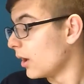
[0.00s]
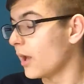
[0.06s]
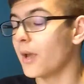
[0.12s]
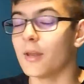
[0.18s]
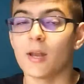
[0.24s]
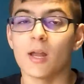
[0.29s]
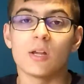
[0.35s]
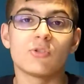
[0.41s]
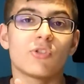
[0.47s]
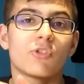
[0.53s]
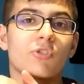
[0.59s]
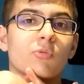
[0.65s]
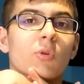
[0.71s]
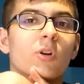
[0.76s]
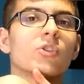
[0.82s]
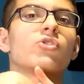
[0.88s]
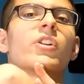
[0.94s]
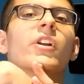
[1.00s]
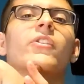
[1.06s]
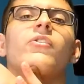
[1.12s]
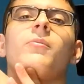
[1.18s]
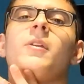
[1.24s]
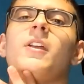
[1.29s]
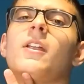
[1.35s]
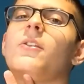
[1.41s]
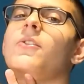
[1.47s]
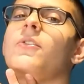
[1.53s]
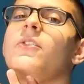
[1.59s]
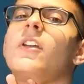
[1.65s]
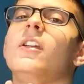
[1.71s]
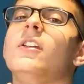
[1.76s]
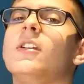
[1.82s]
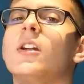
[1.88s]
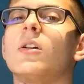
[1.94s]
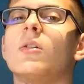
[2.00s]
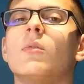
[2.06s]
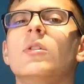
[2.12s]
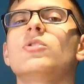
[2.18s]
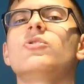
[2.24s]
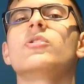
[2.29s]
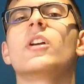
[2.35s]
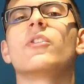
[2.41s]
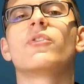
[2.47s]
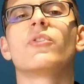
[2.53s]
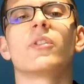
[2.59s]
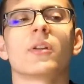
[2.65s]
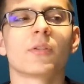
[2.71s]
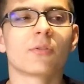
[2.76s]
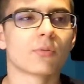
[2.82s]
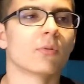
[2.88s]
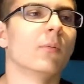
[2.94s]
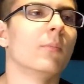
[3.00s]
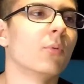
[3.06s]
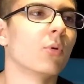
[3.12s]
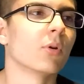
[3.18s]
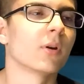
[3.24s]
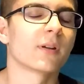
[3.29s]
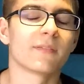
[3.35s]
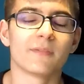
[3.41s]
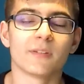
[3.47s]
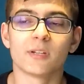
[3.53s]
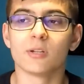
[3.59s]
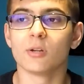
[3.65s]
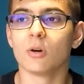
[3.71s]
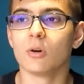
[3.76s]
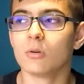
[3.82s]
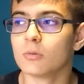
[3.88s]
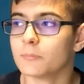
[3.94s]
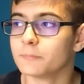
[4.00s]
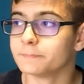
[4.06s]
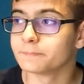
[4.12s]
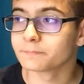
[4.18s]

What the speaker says: And I just want you guys to be entertained. I don't want you guys sitting through a boring video.